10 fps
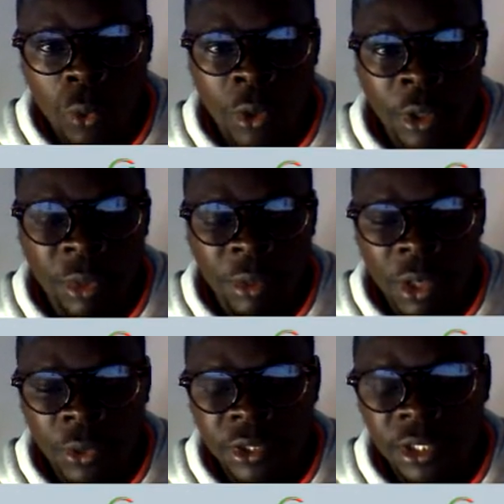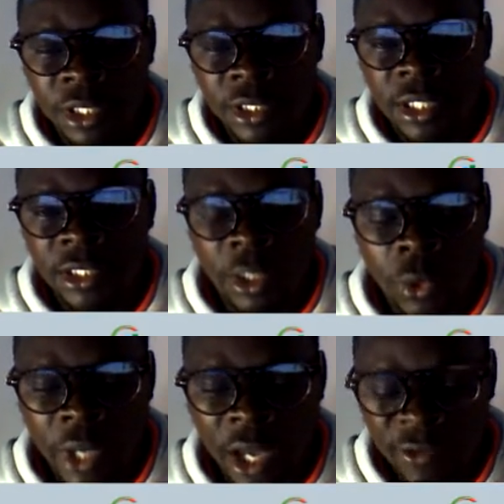remember we said that
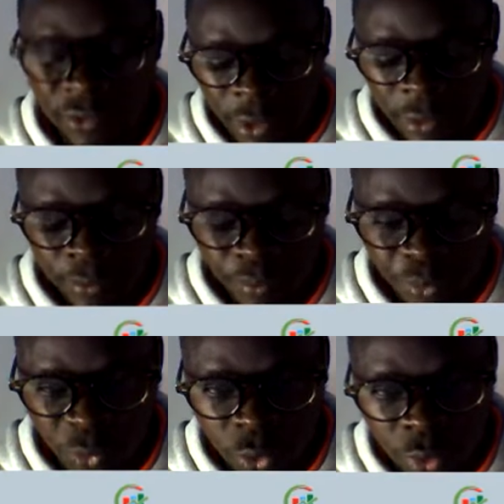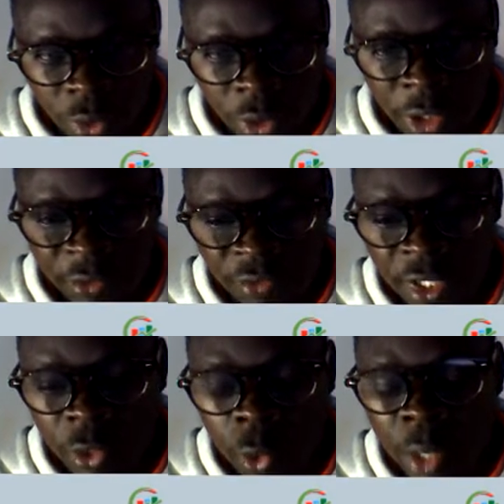we have
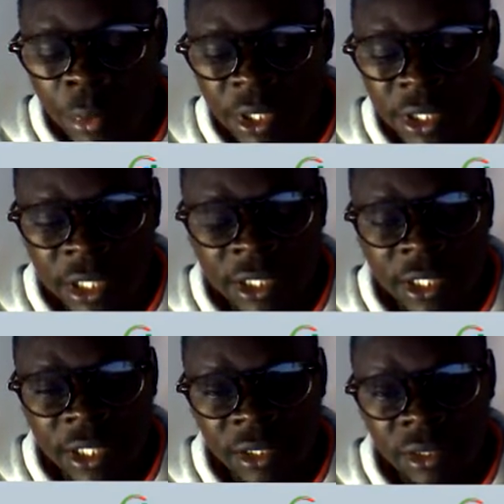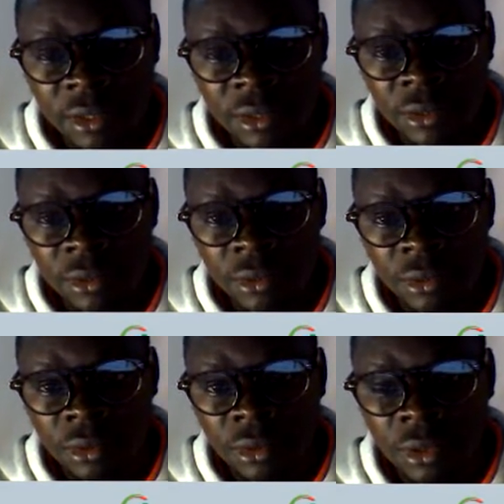different WordPress editors,
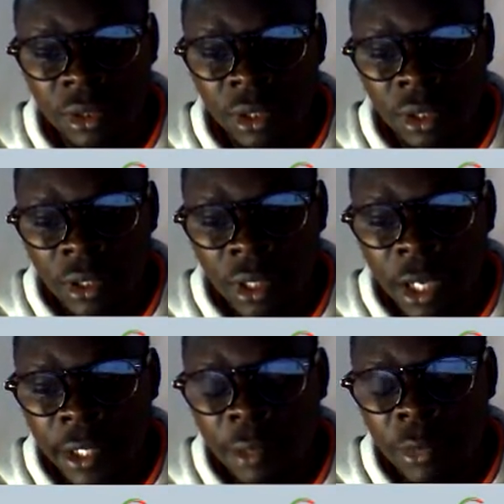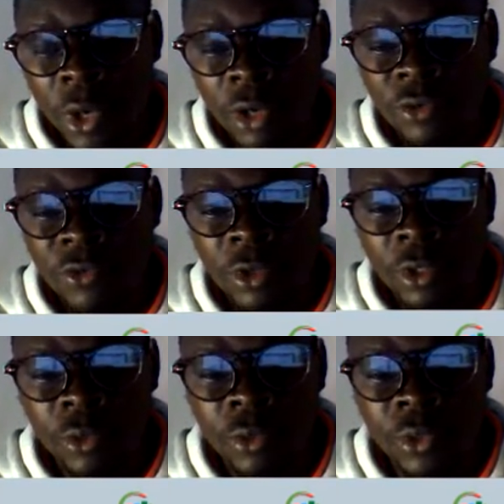and number one of all,
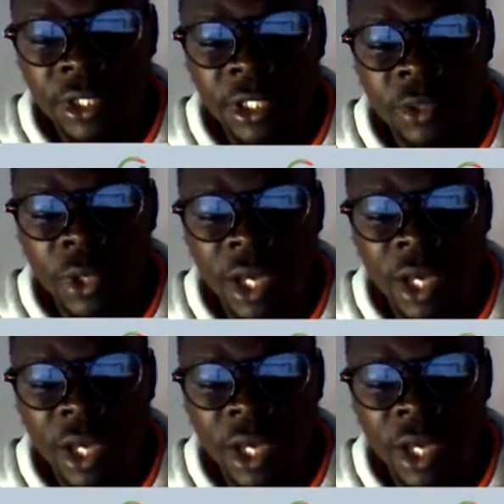we said we